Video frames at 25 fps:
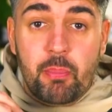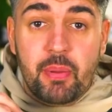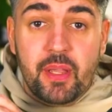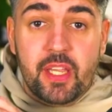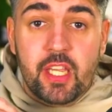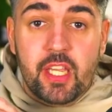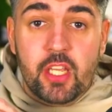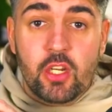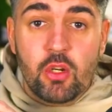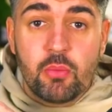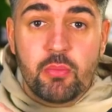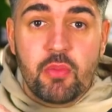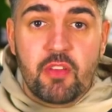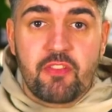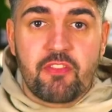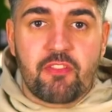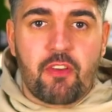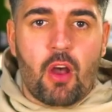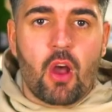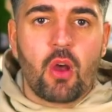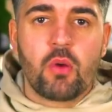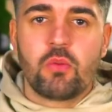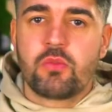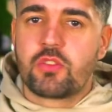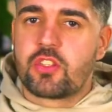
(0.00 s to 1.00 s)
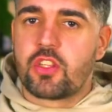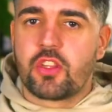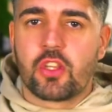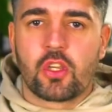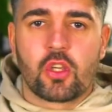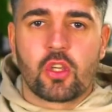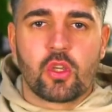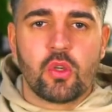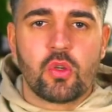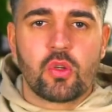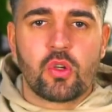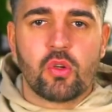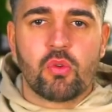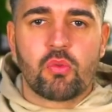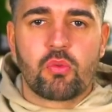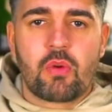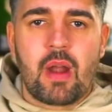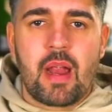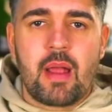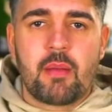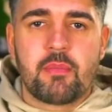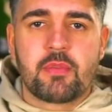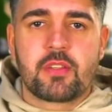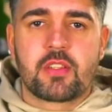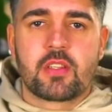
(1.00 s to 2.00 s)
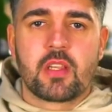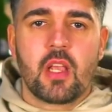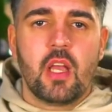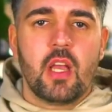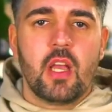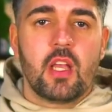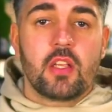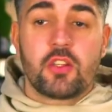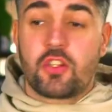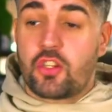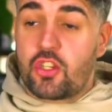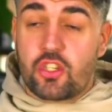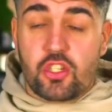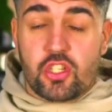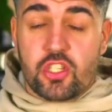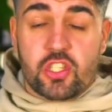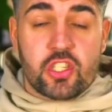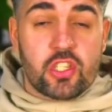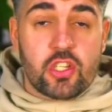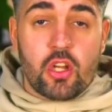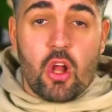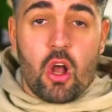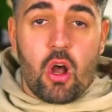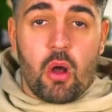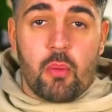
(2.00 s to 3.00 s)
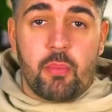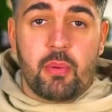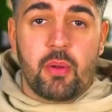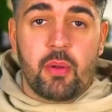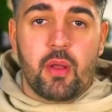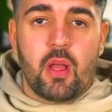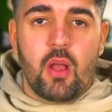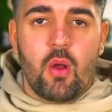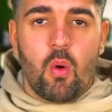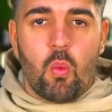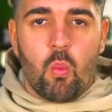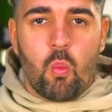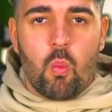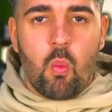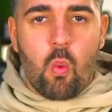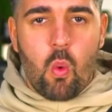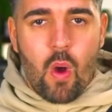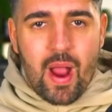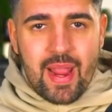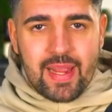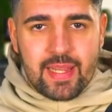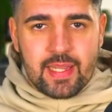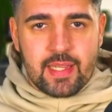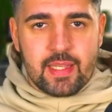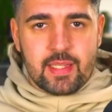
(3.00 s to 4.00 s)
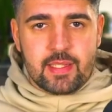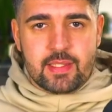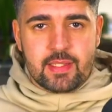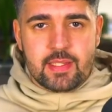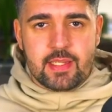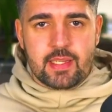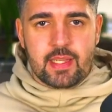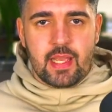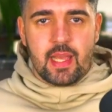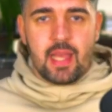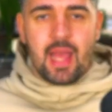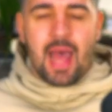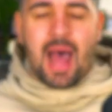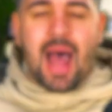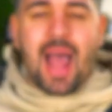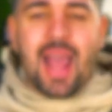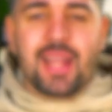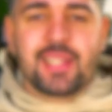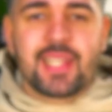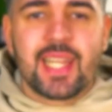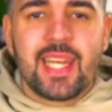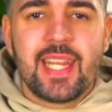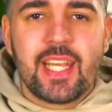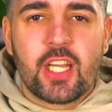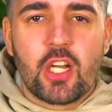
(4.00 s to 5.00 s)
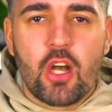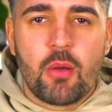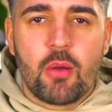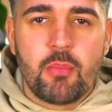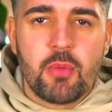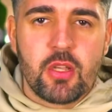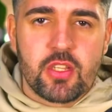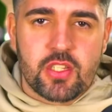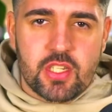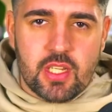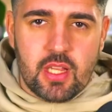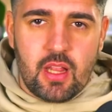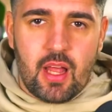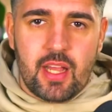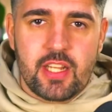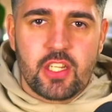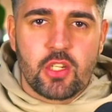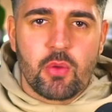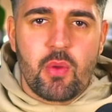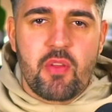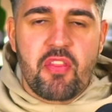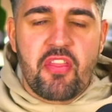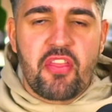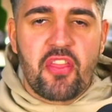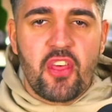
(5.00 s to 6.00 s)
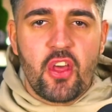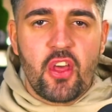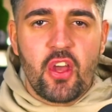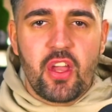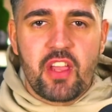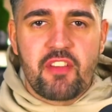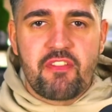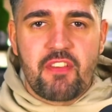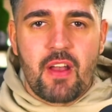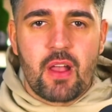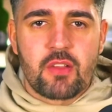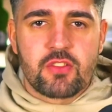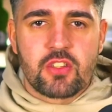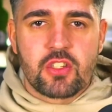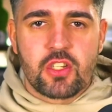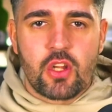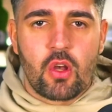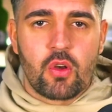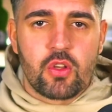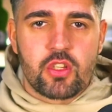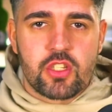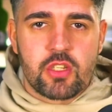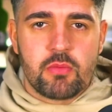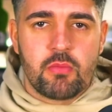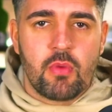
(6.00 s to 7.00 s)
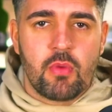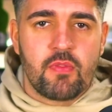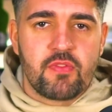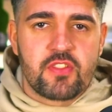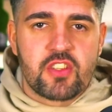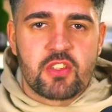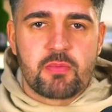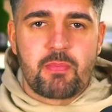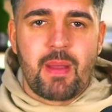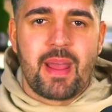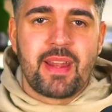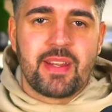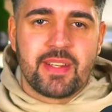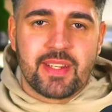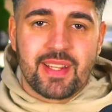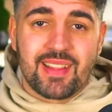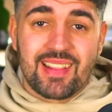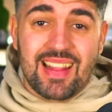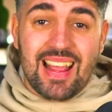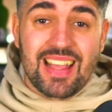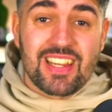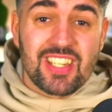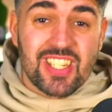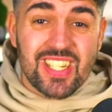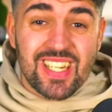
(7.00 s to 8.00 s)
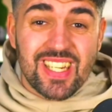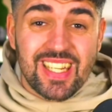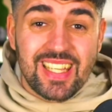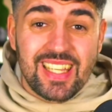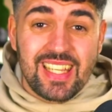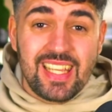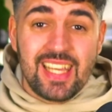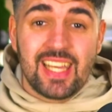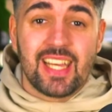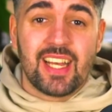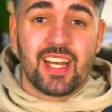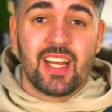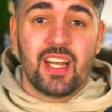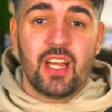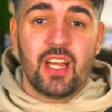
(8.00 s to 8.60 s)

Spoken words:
picking up the phone to the Google reps, just stop, wait. I had an e-commerce client doing $30,000 a month spend last year.